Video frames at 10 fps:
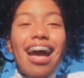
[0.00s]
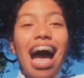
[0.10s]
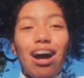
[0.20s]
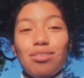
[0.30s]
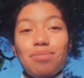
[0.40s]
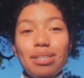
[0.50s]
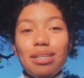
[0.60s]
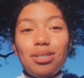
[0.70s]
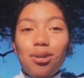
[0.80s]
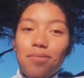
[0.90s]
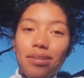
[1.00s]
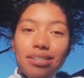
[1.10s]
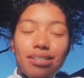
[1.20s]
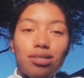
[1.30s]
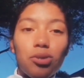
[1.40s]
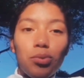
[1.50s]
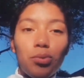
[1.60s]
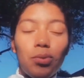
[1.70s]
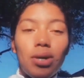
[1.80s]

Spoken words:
I was really nervous to